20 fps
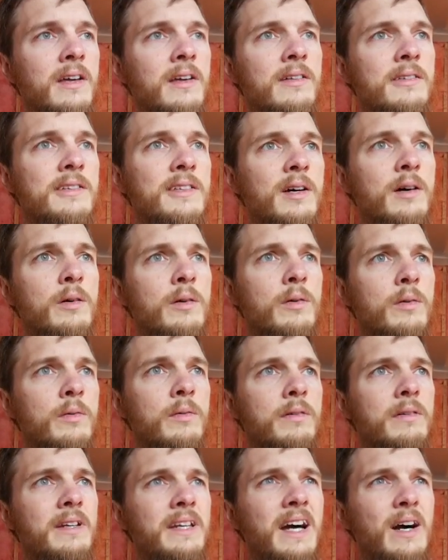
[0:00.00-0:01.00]

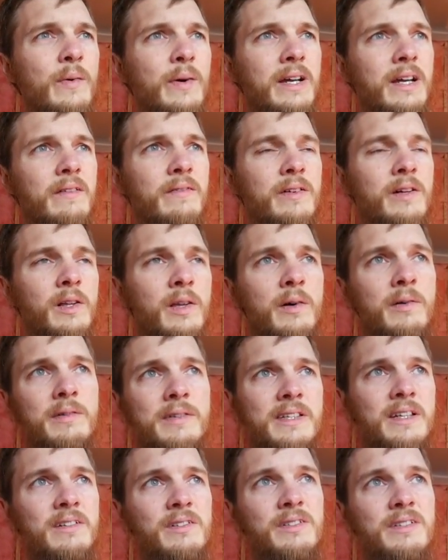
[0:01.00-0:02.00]
So now I have clothes
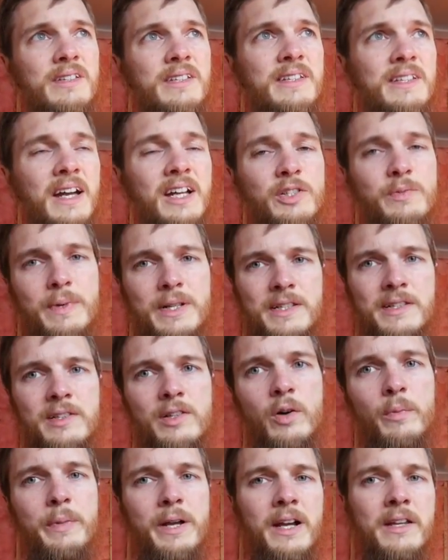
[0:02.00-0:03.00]
that are just saturated, my
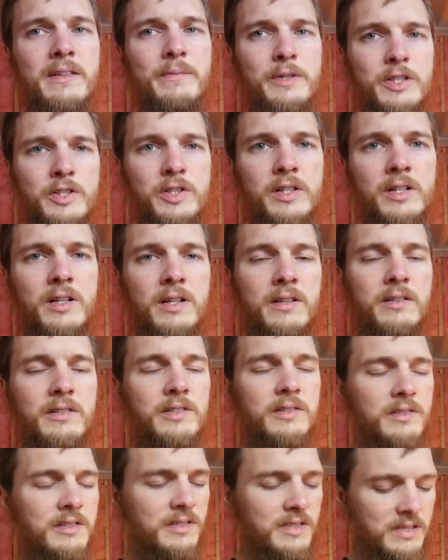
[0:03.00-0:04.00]
snow pants, my shirt,
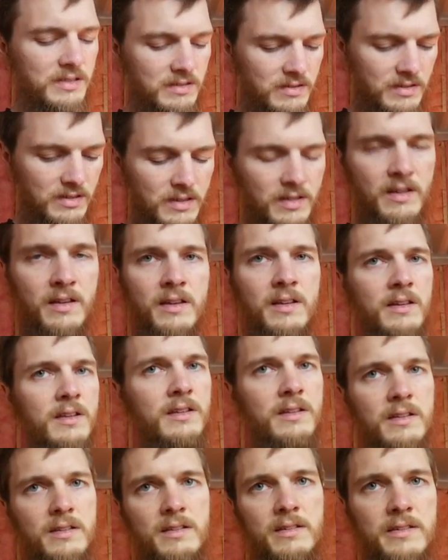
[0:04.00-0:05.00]
they're just
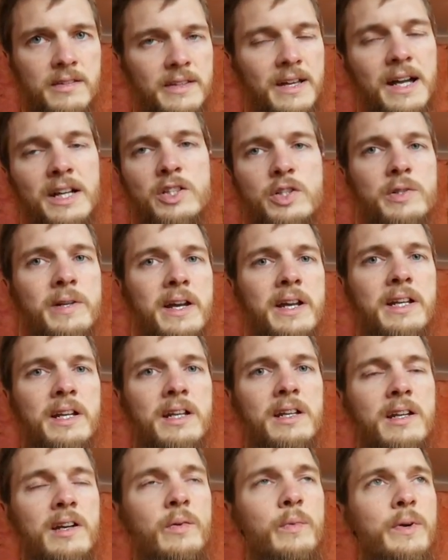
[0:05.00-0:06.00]

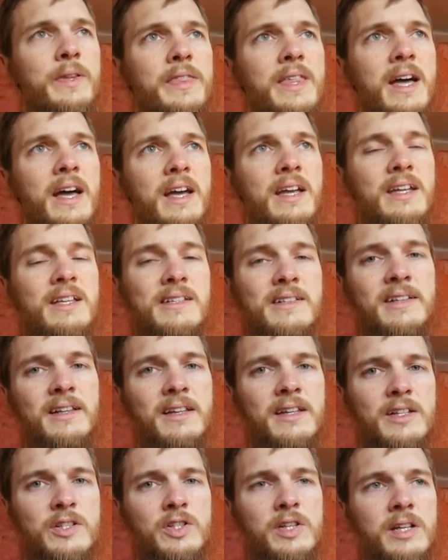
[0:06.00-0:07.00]
saturated with that
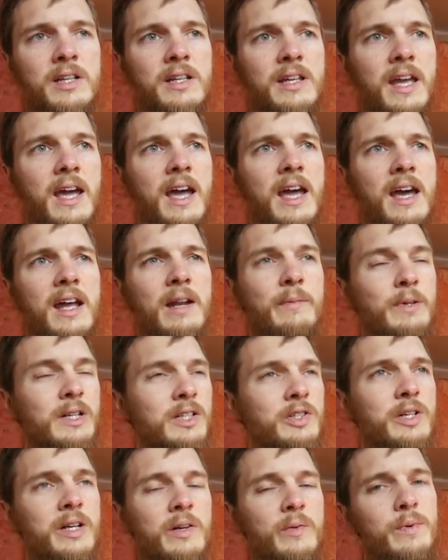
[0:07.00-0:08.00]
insulation, and I'm going to
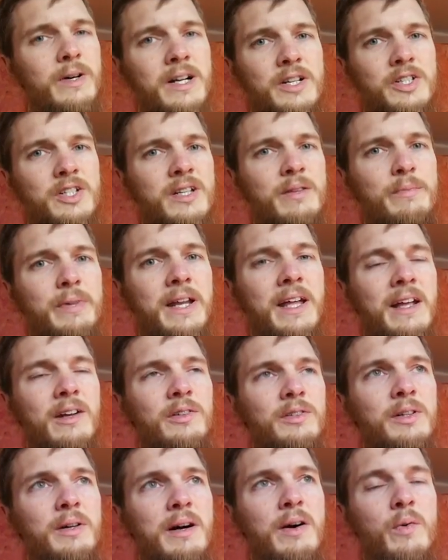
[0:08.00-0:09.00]
try to wash it, but I
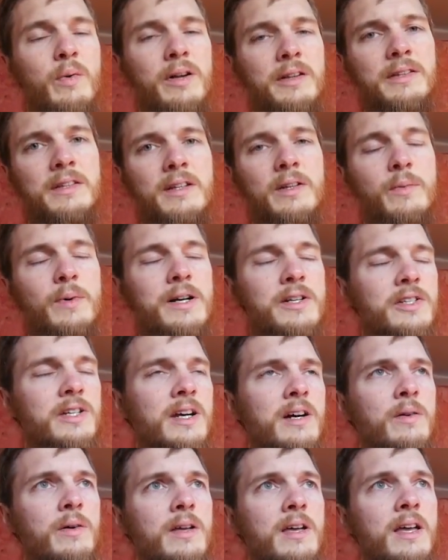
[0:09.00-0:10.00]
don't know how well it's going to wash
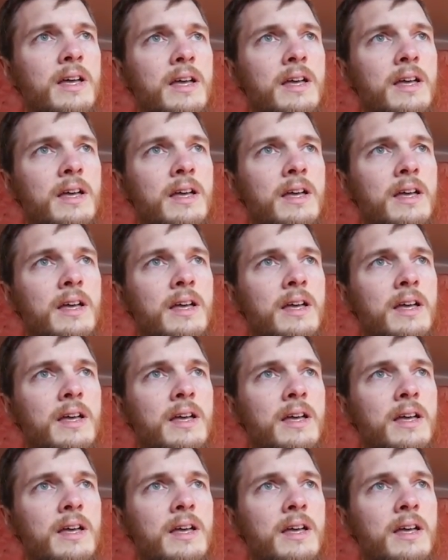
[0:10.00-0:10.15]
out.